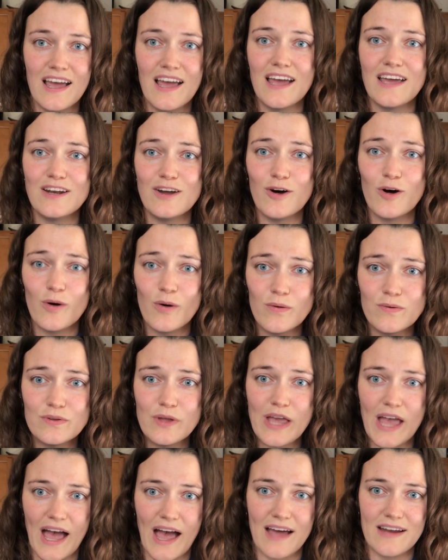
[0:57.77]
and
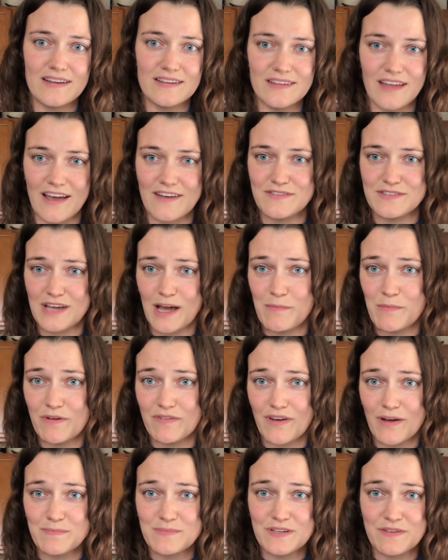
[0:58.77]
only had a lifetime
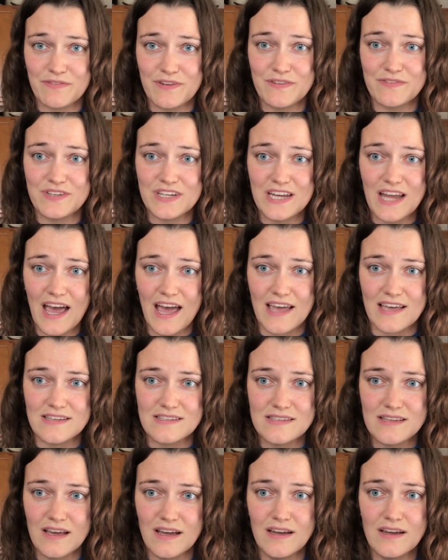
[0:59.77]
of up to 50
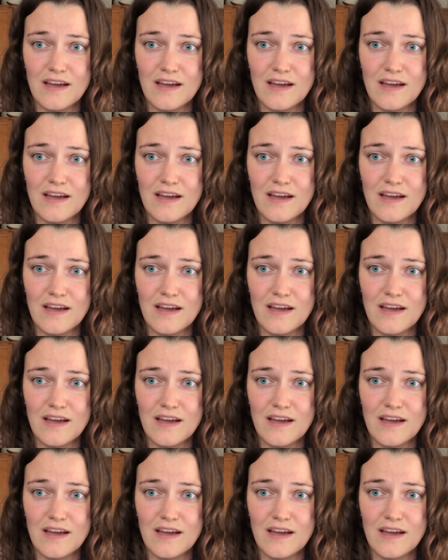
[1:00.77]
days.